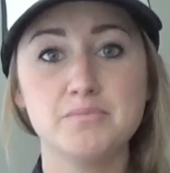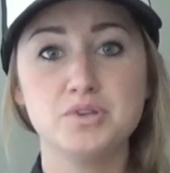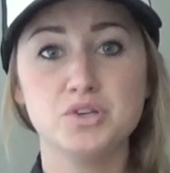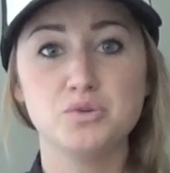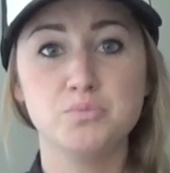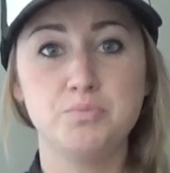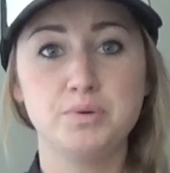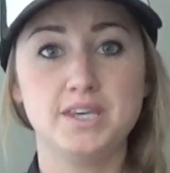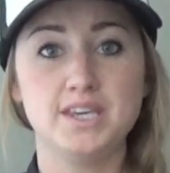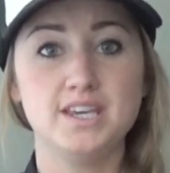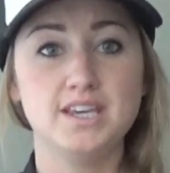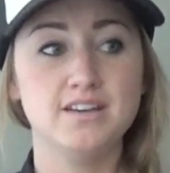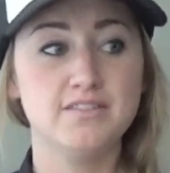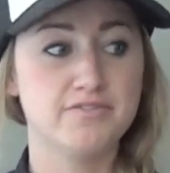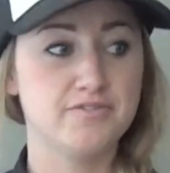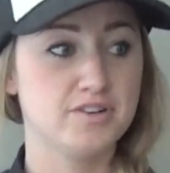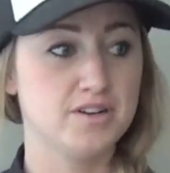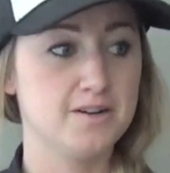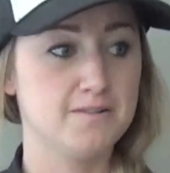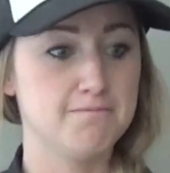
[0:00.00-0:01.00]
you pee
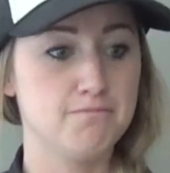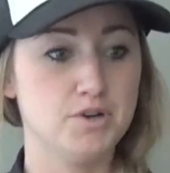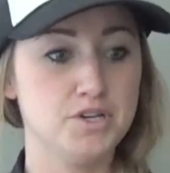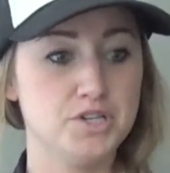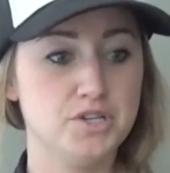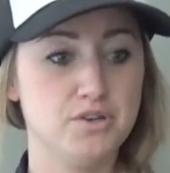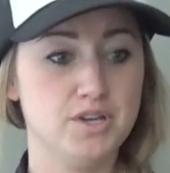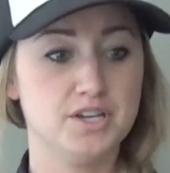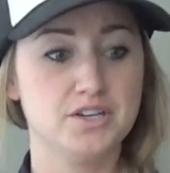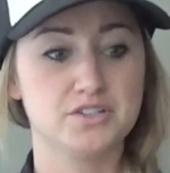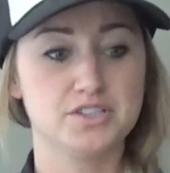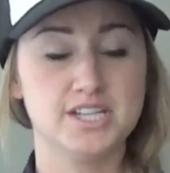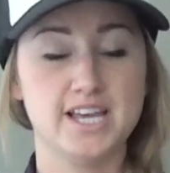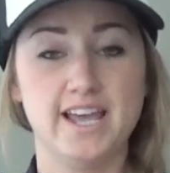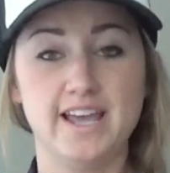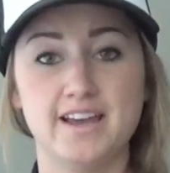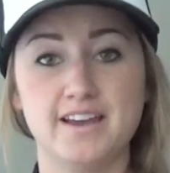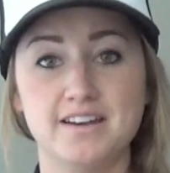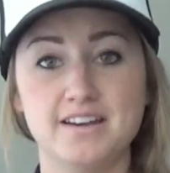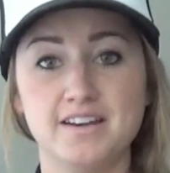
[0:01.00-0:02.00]
from when you get your
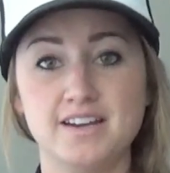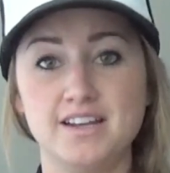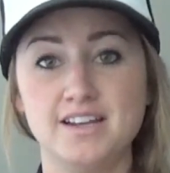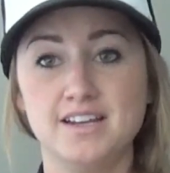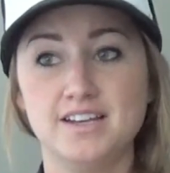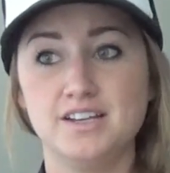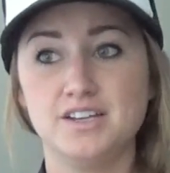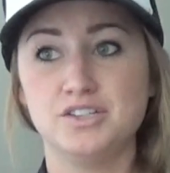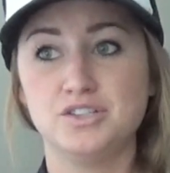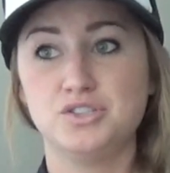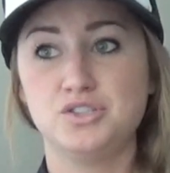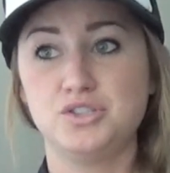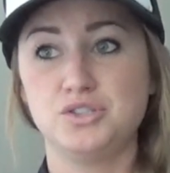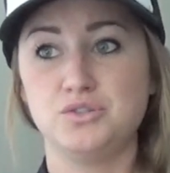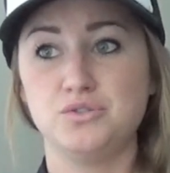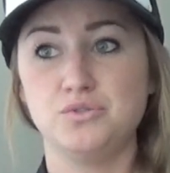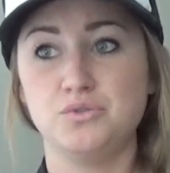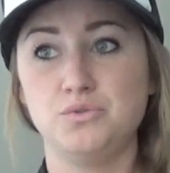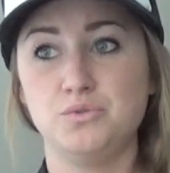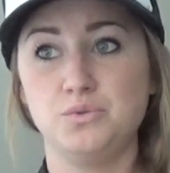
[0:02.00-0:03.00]
tan
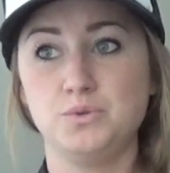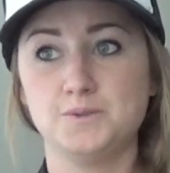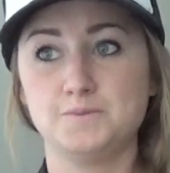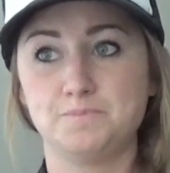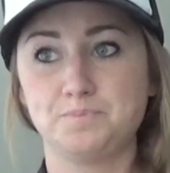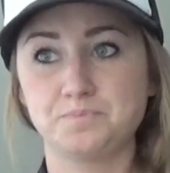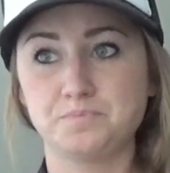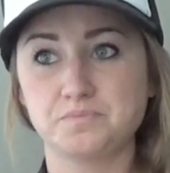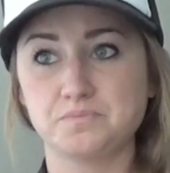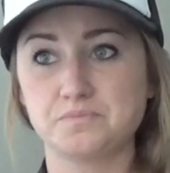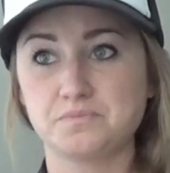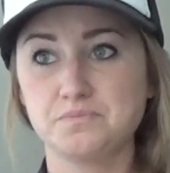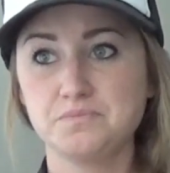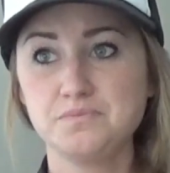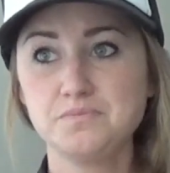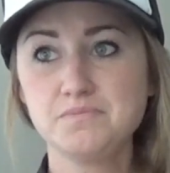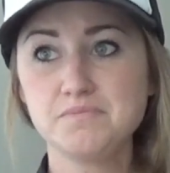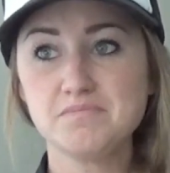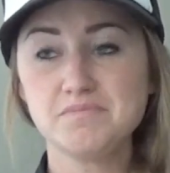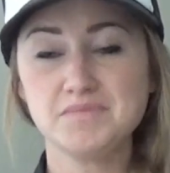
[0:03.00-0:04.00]
to
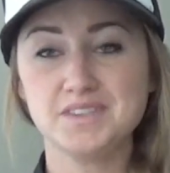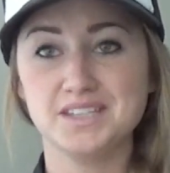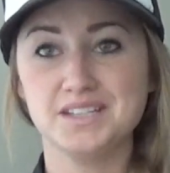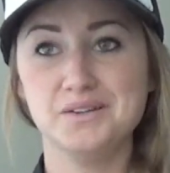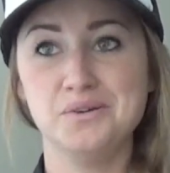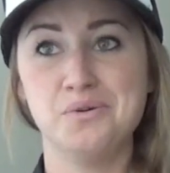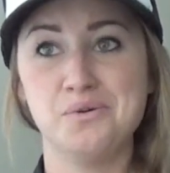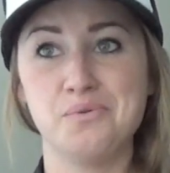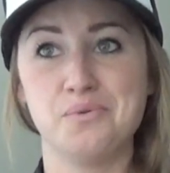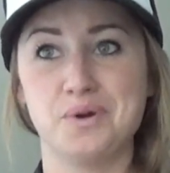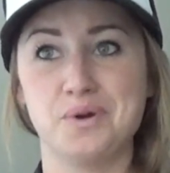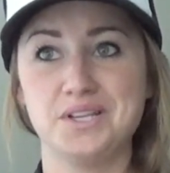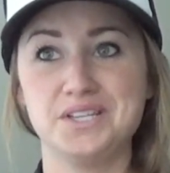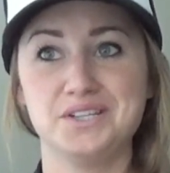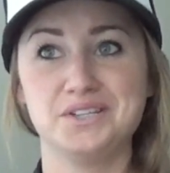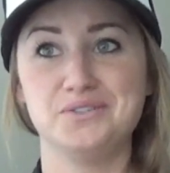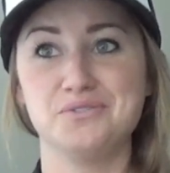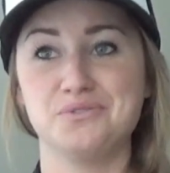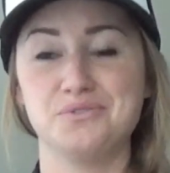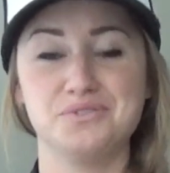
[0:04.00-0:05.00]
when
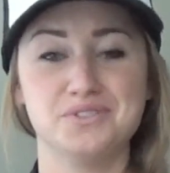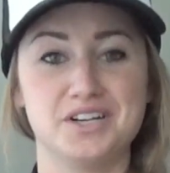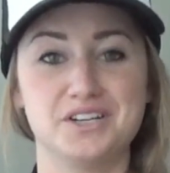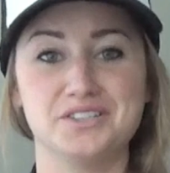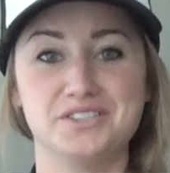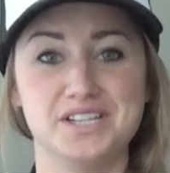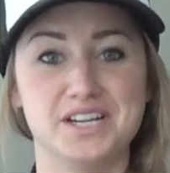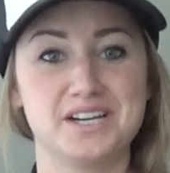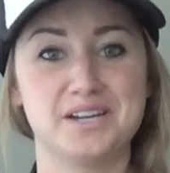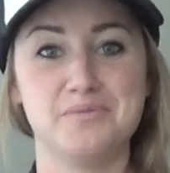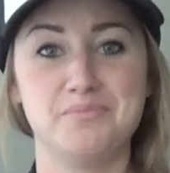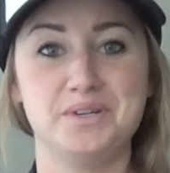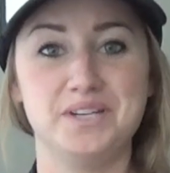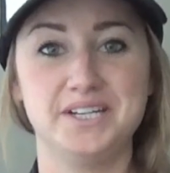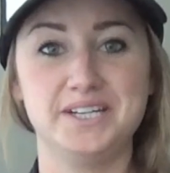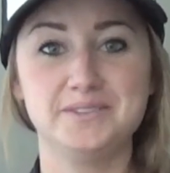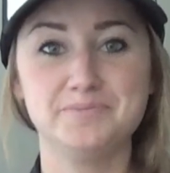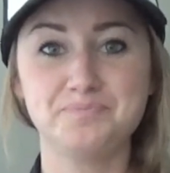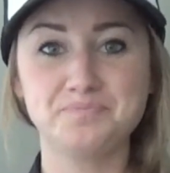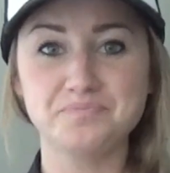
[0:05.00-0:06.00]
you are done
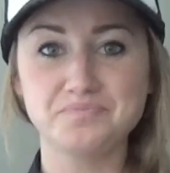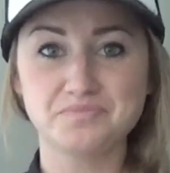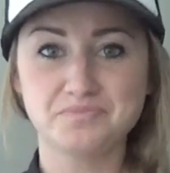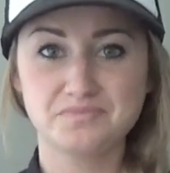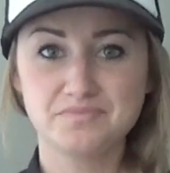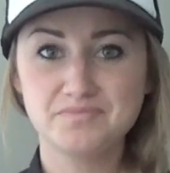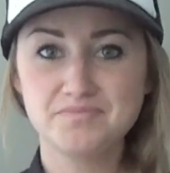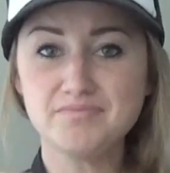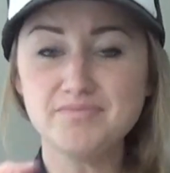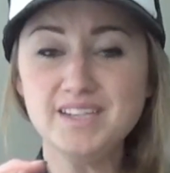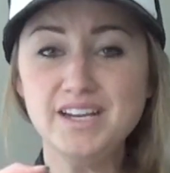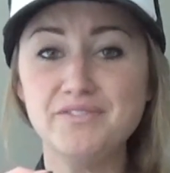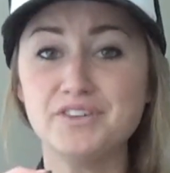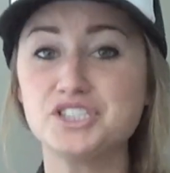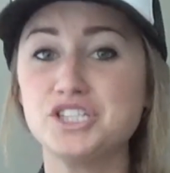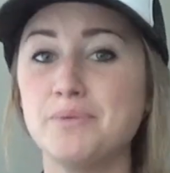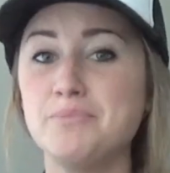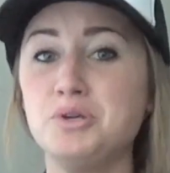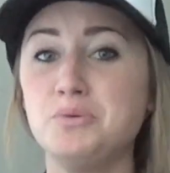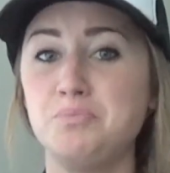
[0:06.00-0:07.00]
competing, every
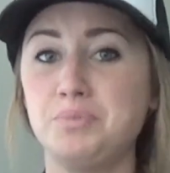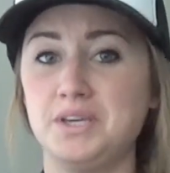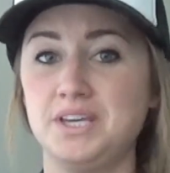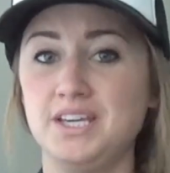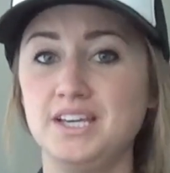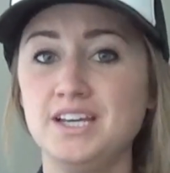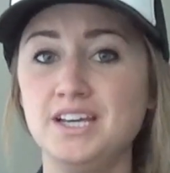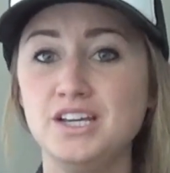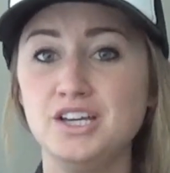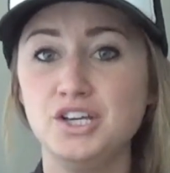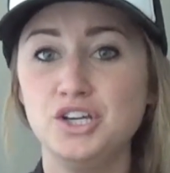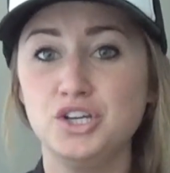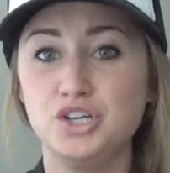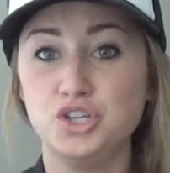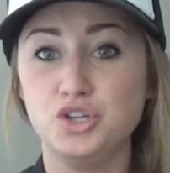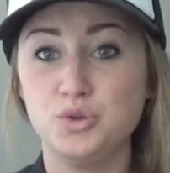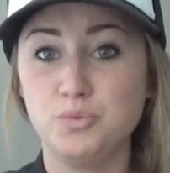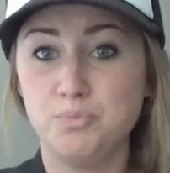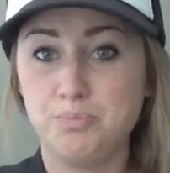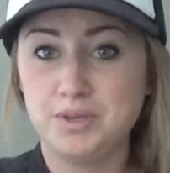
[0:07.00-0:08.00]
time you pee
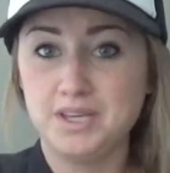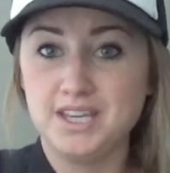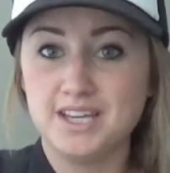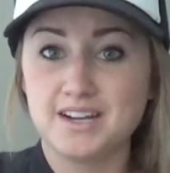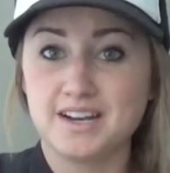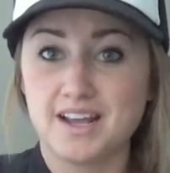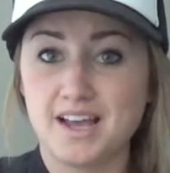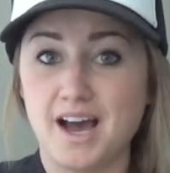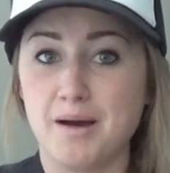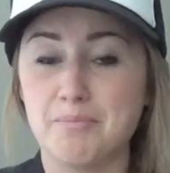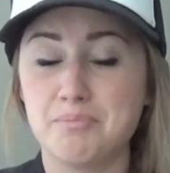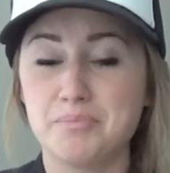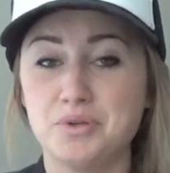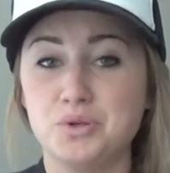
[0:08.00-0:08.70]
in a cup.